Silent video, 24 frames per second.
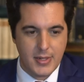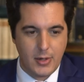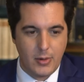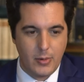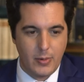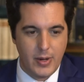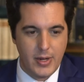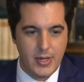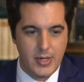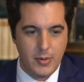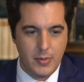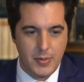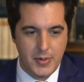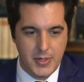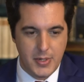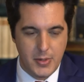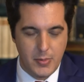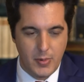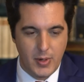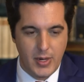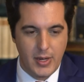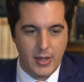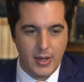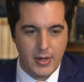according to a
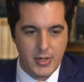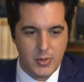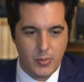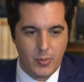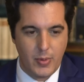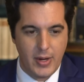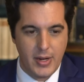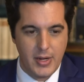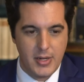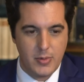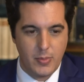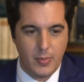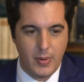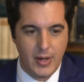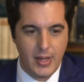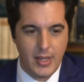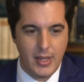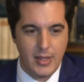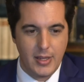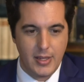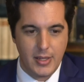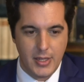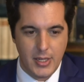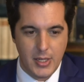
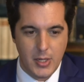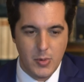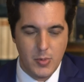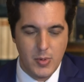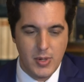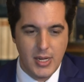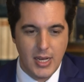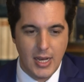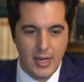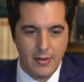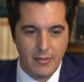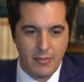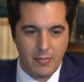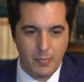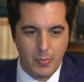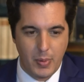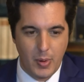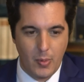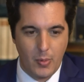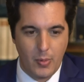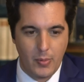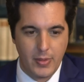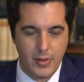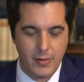2020 YouGov
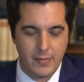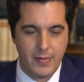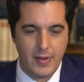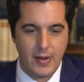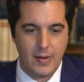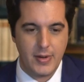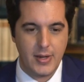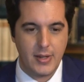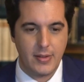poll that found